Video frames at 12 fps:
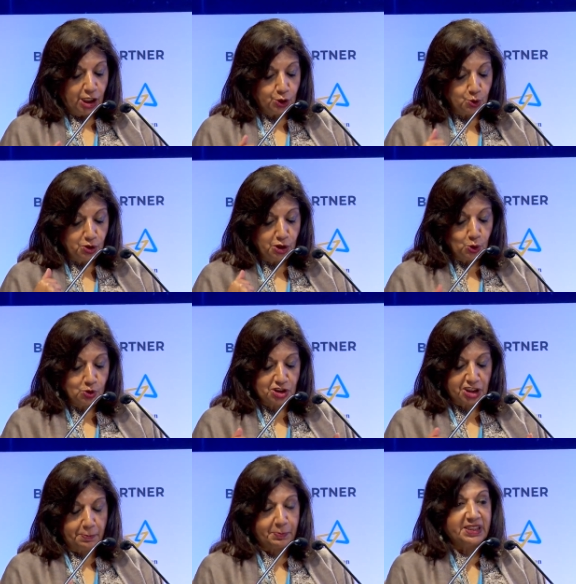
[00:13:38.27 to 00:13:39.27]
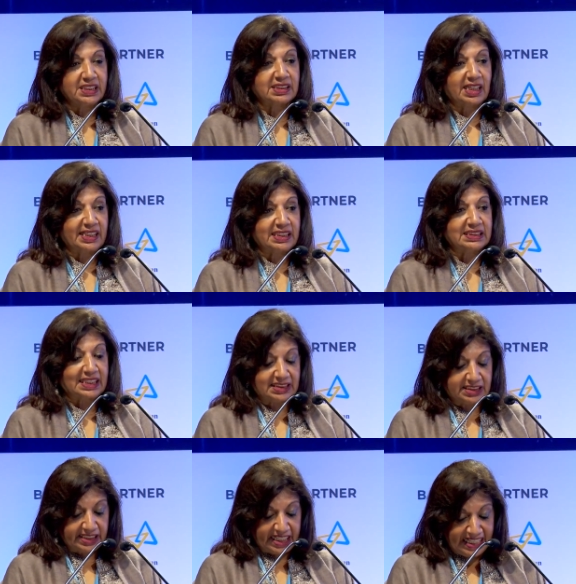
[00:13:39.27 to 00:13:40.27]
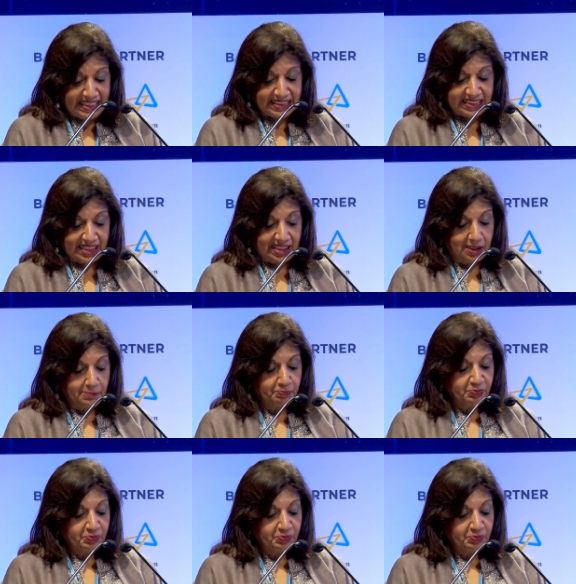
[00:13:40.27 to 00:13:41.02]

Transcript: to new chip designs at Intel,